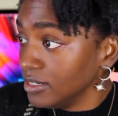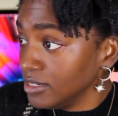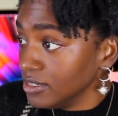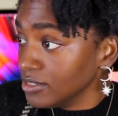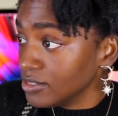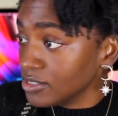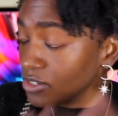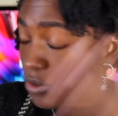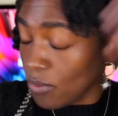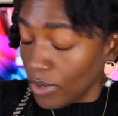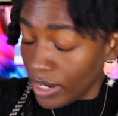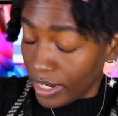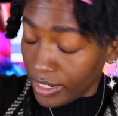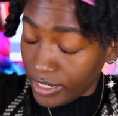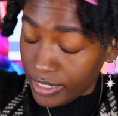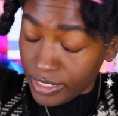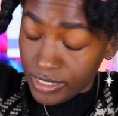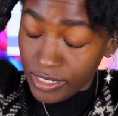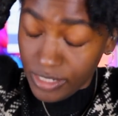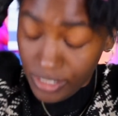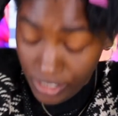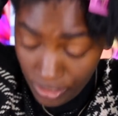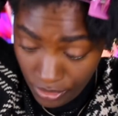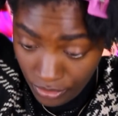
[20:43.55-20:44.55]
so what I need
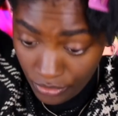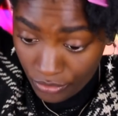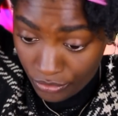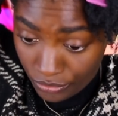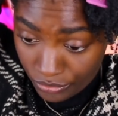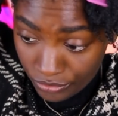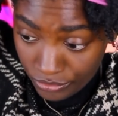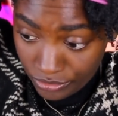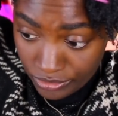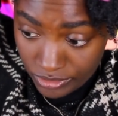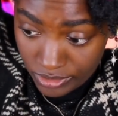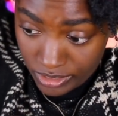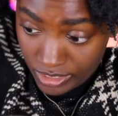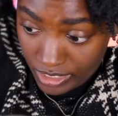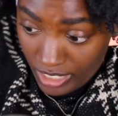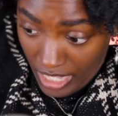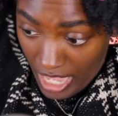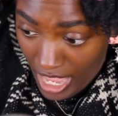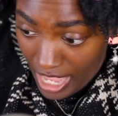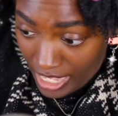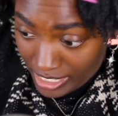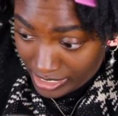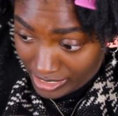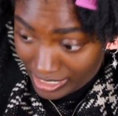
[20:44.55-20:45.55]
to do
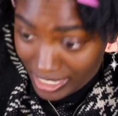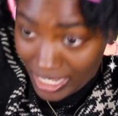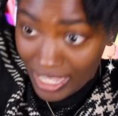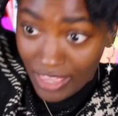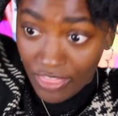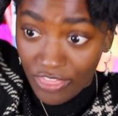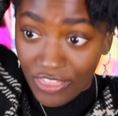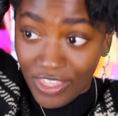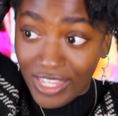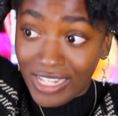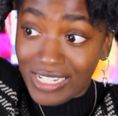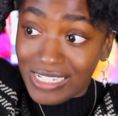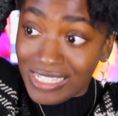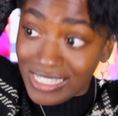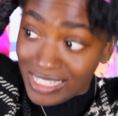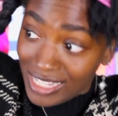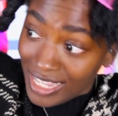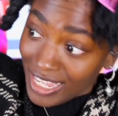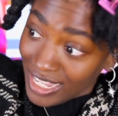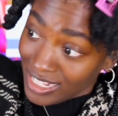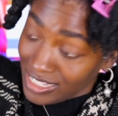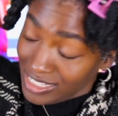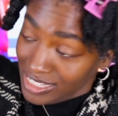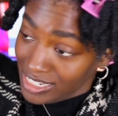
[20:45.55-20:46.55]
is get these
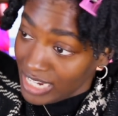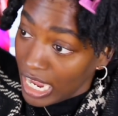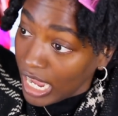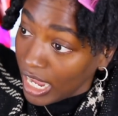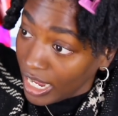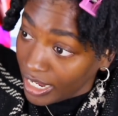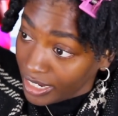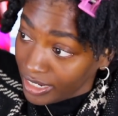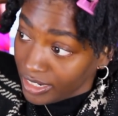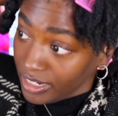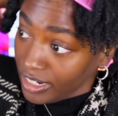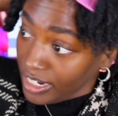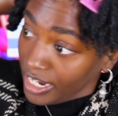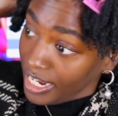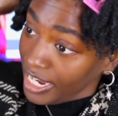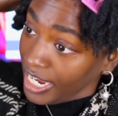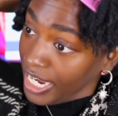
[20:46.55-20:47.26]
things done